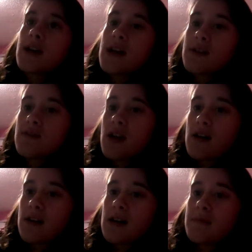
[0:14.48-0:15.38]
put another
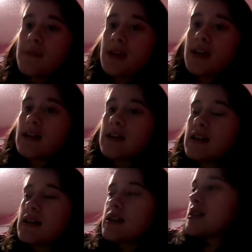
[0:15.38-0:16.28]
vlog up
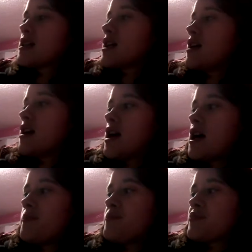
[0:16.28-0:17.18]
because
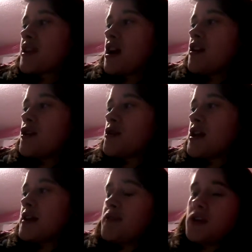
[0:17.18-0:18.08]
I know
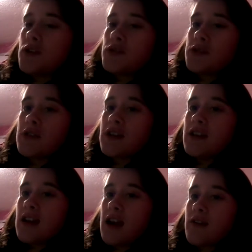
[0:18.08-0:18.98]
that if you don't do it
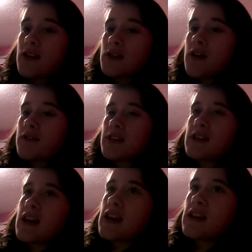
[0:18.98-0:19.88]
every so
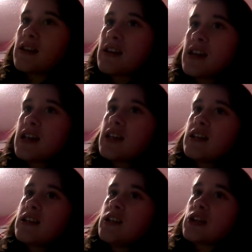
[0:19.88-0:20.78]
often, then
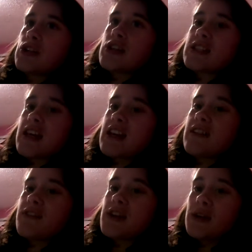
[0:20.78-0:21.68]
you're just
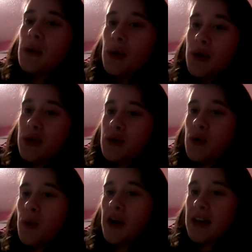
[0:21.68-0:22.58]
kind of the
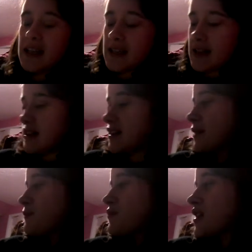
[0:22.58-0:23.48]
one hit kind of
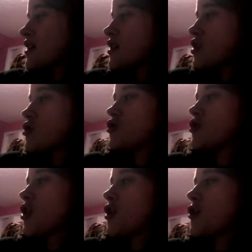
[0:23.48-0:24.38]
thing.
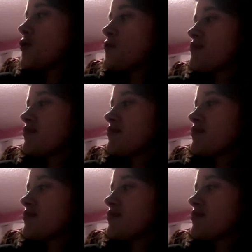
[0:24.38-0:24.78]
So,